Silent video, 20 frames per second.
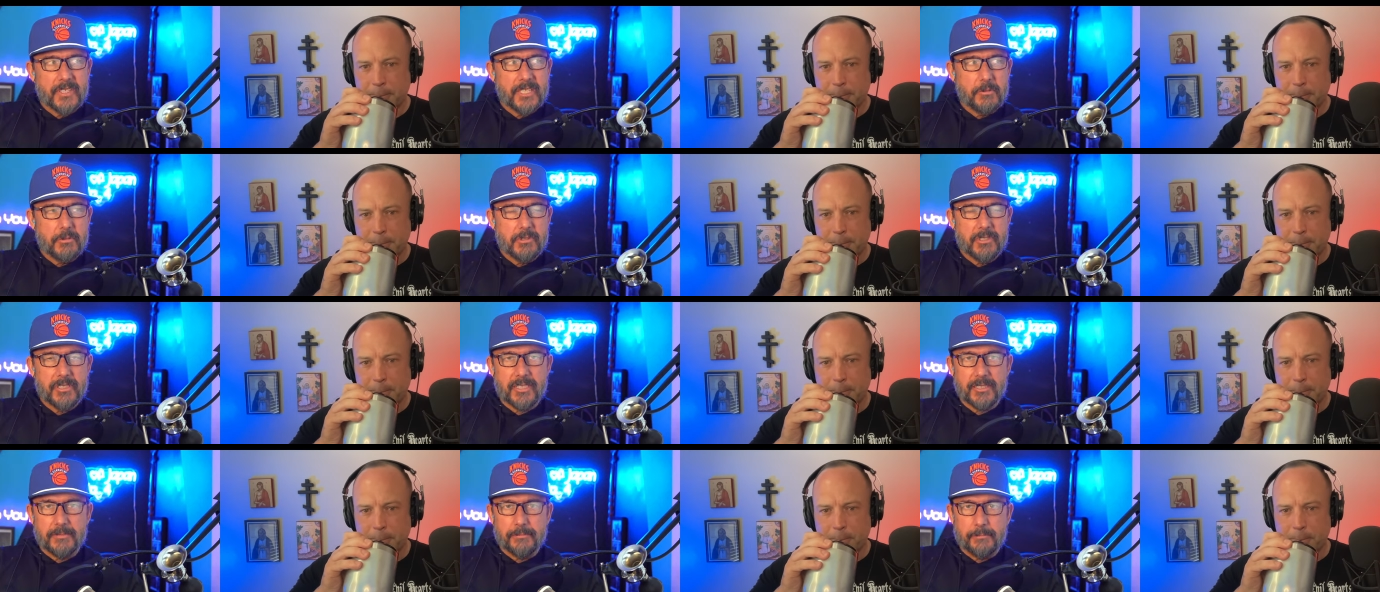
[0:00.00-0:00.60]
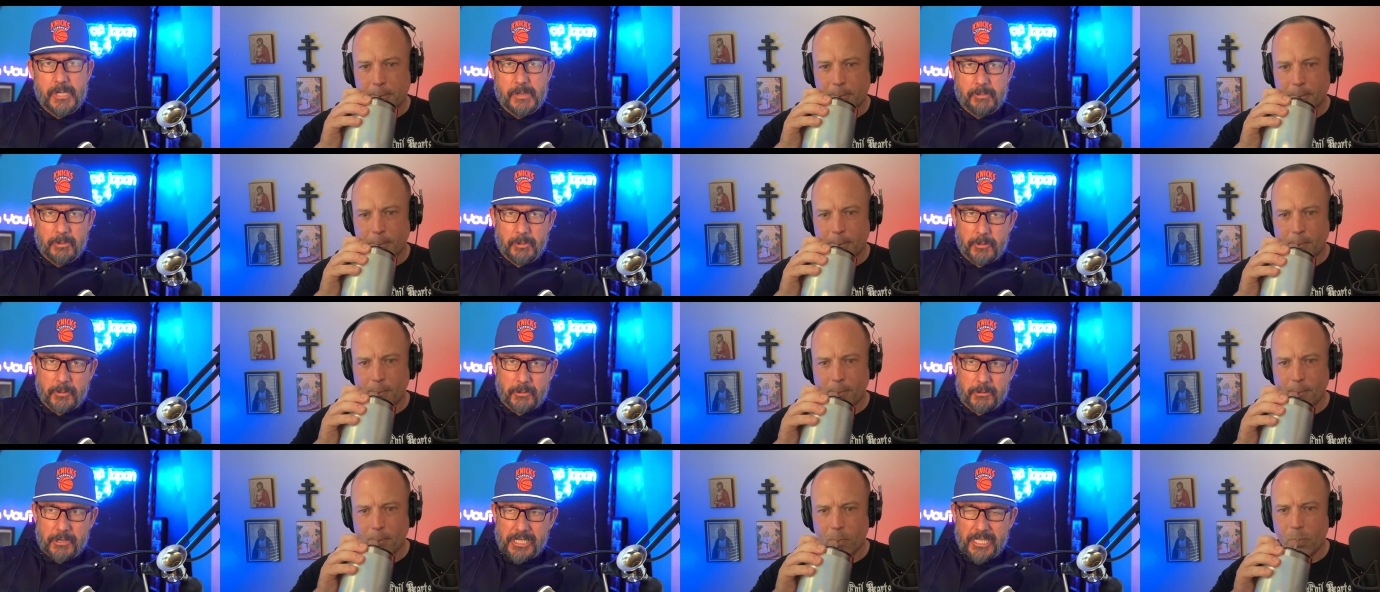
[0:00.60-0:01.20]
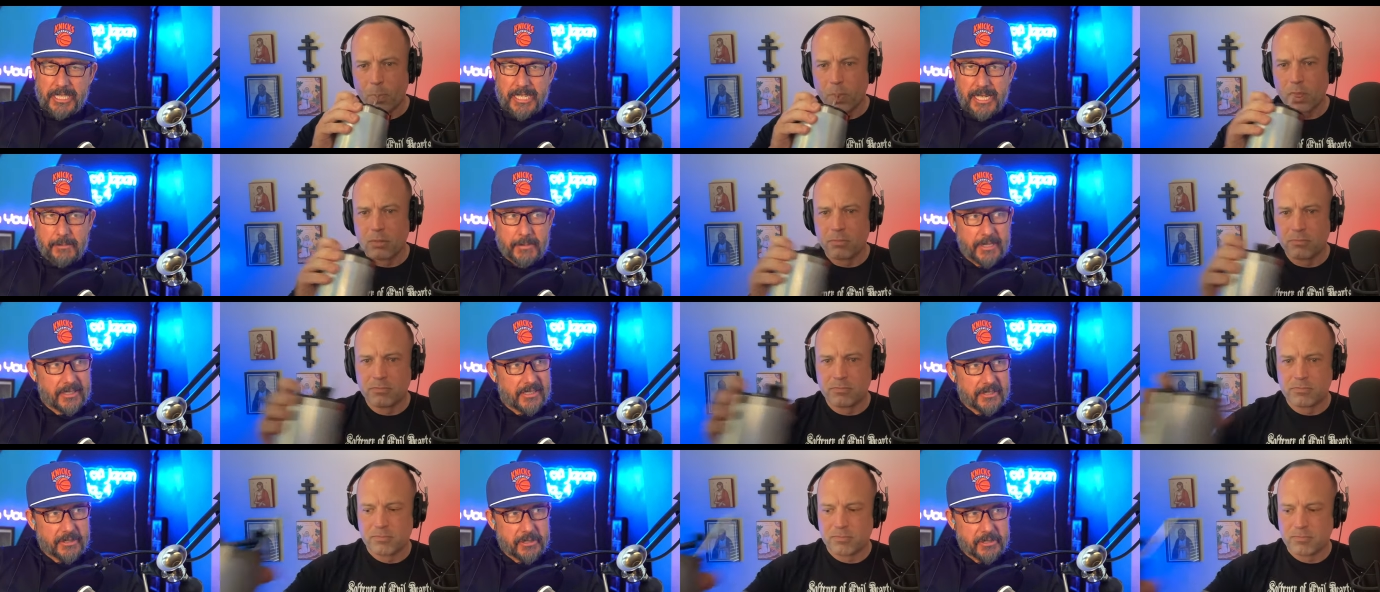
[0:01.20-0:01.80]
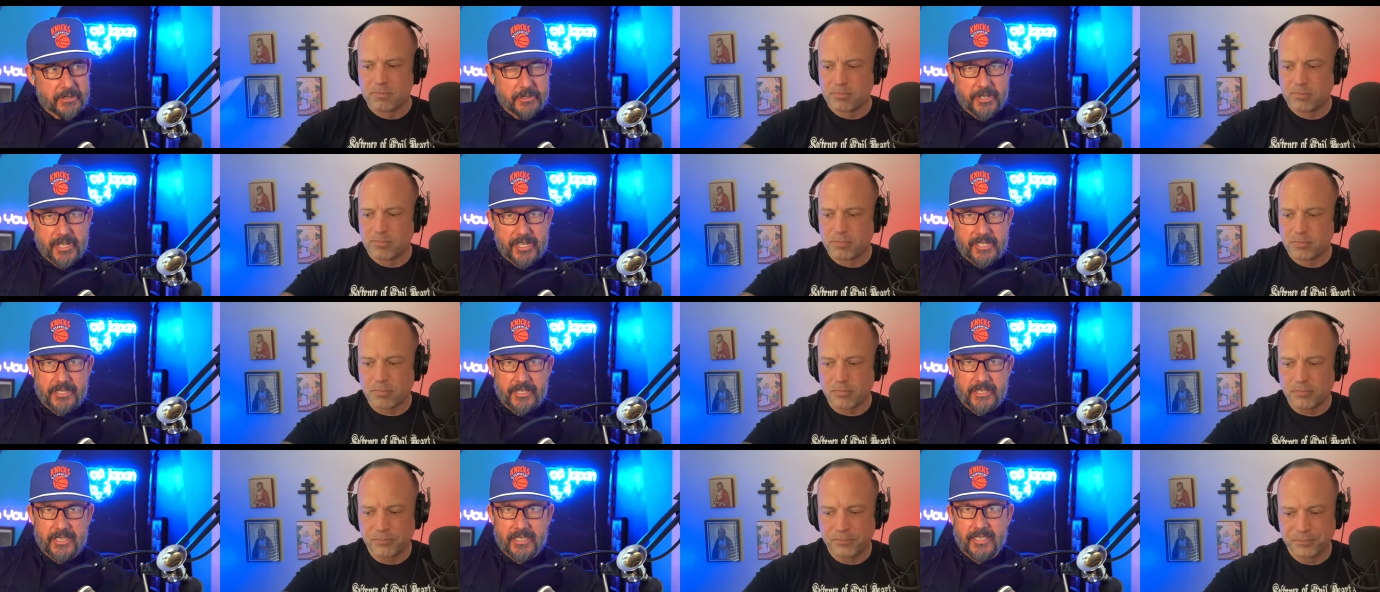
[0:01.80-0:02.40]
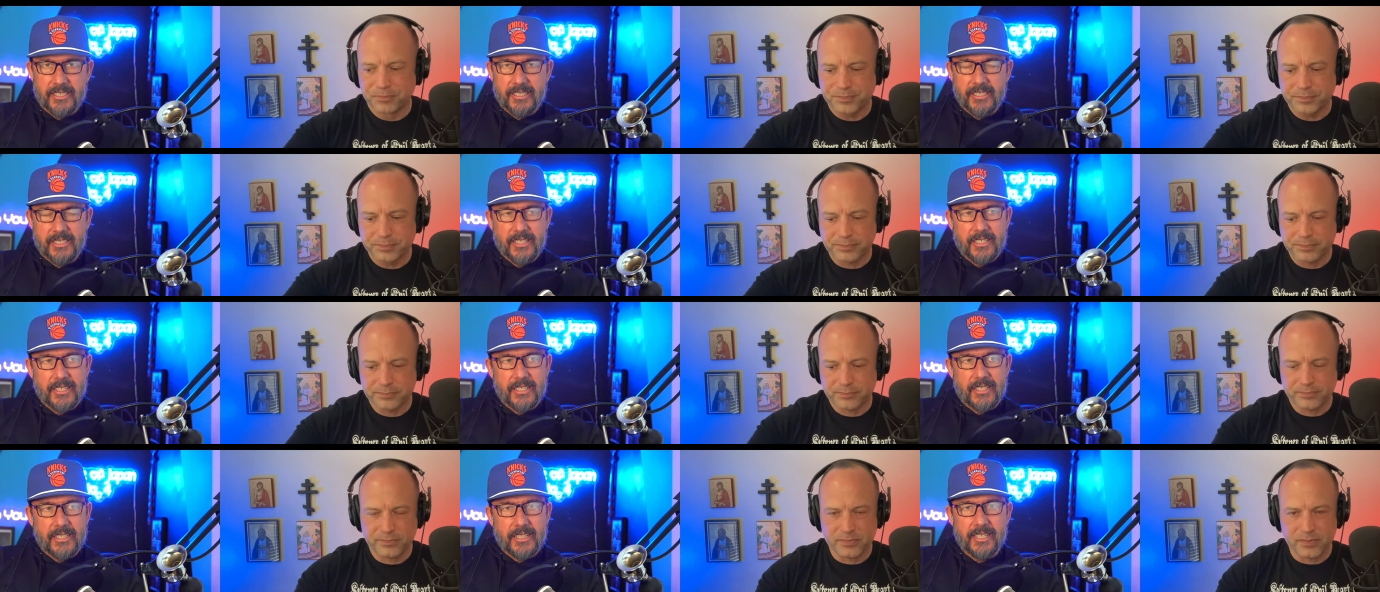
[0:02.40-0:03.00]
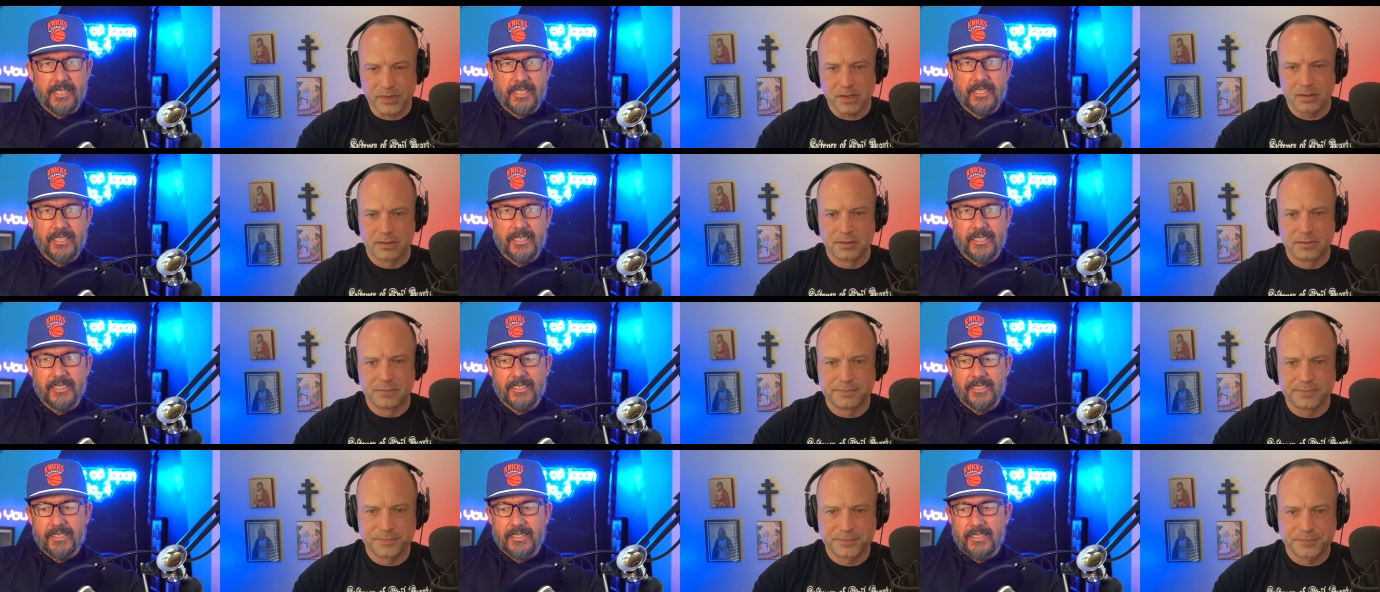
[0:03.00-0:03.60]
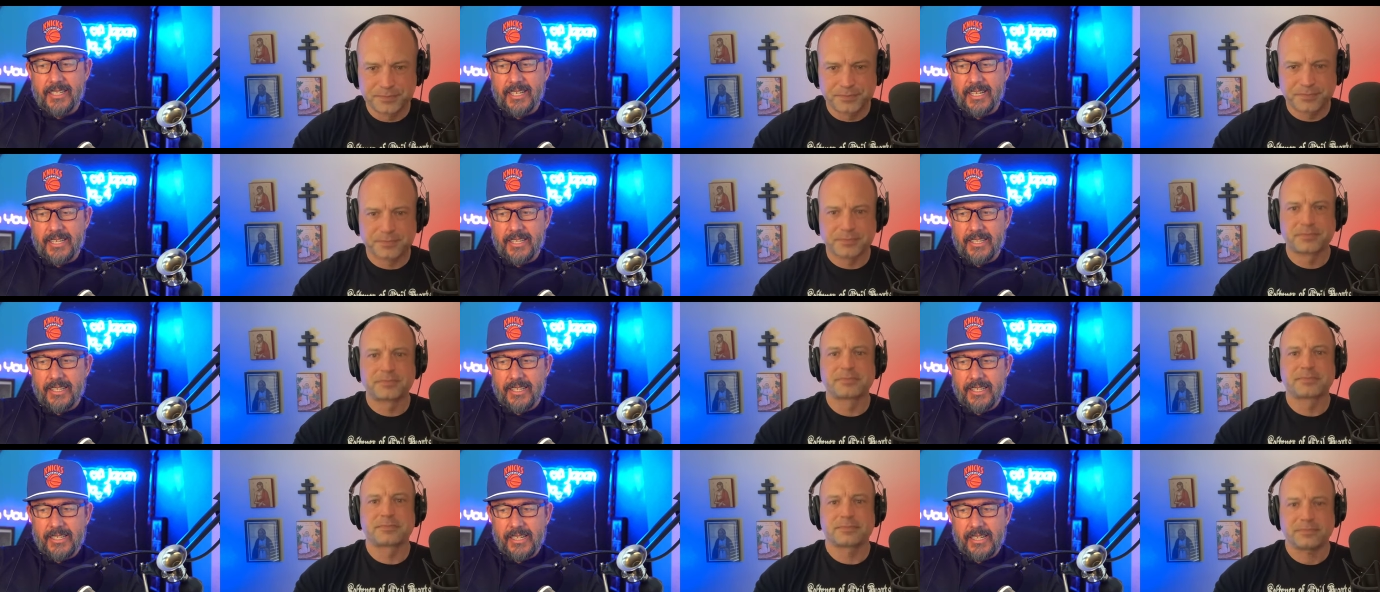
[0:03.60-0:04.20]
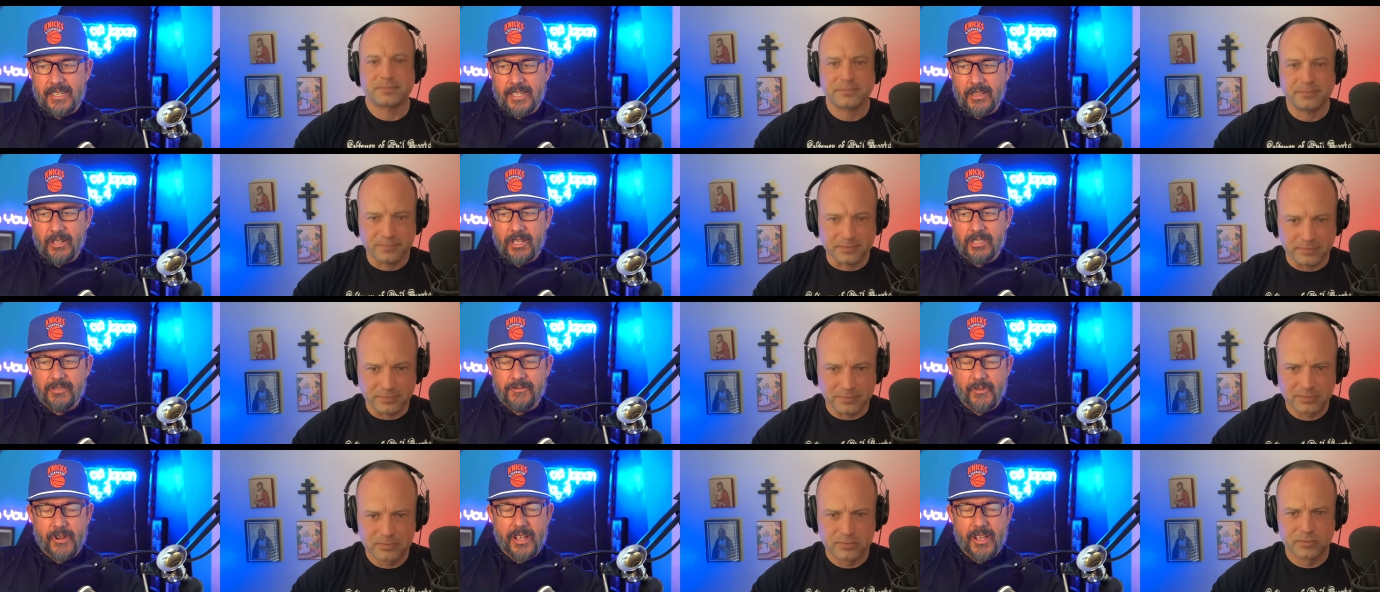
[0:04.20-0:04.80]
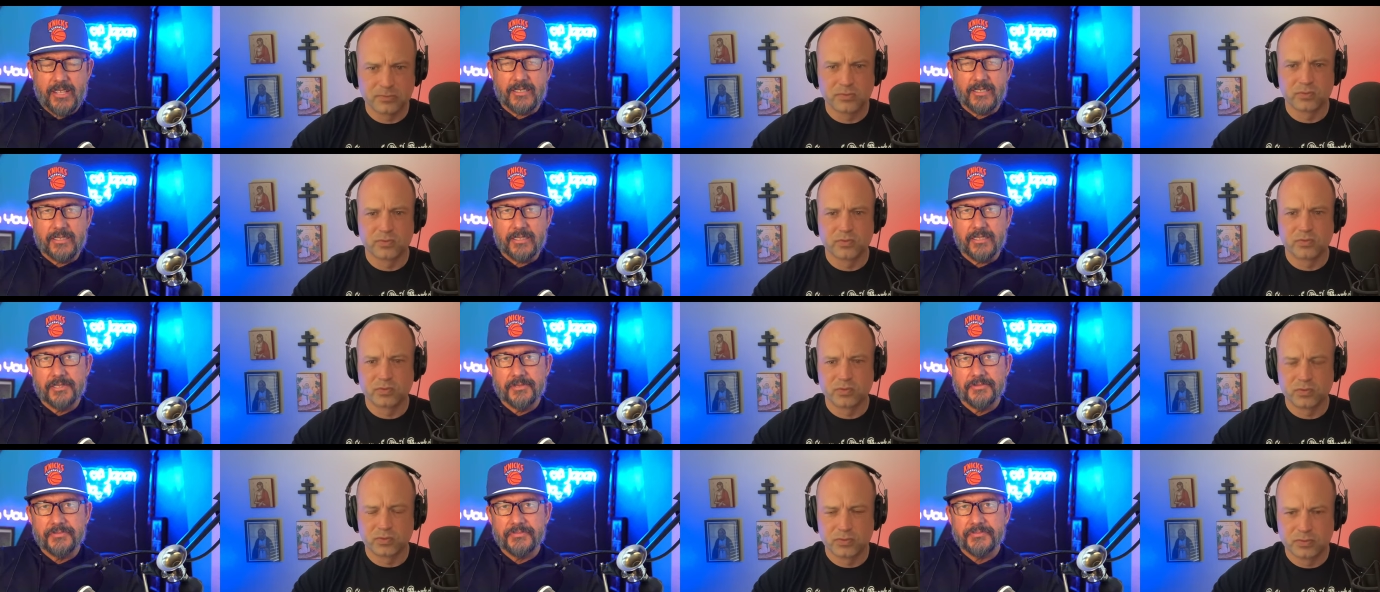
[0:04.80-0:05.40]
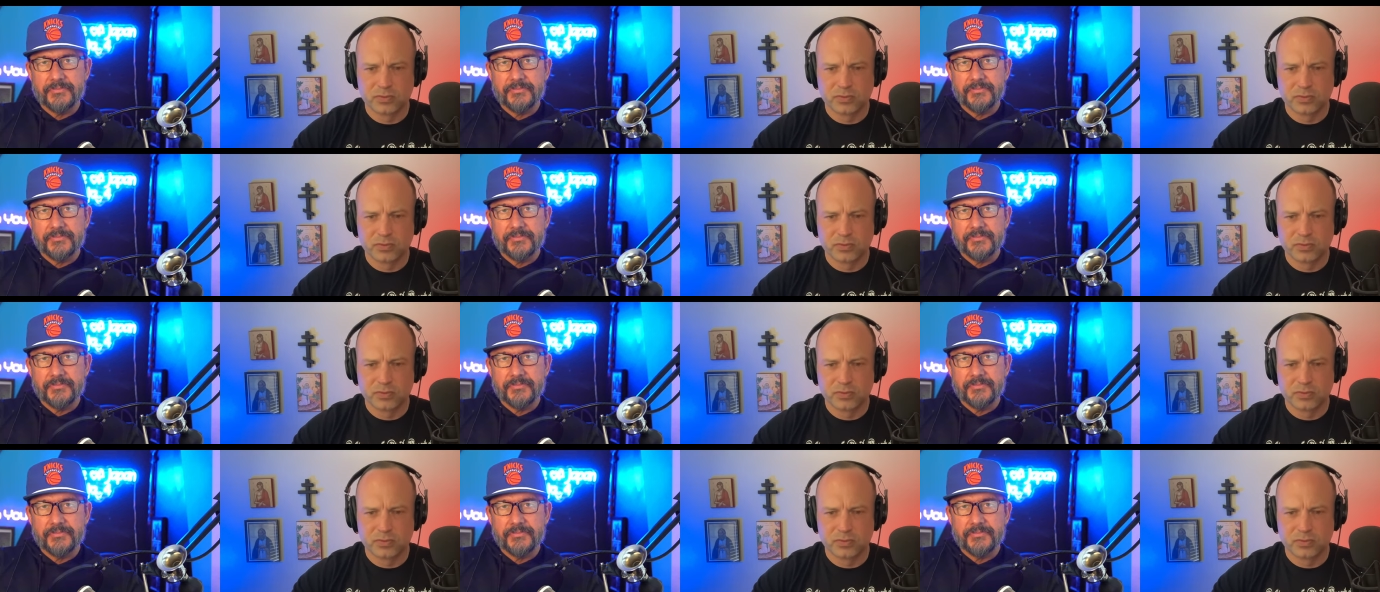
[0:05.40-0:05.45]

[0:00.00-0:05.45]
Speaker 1: he was like, People were looking at me like I was crazy. Like and and he lost friends.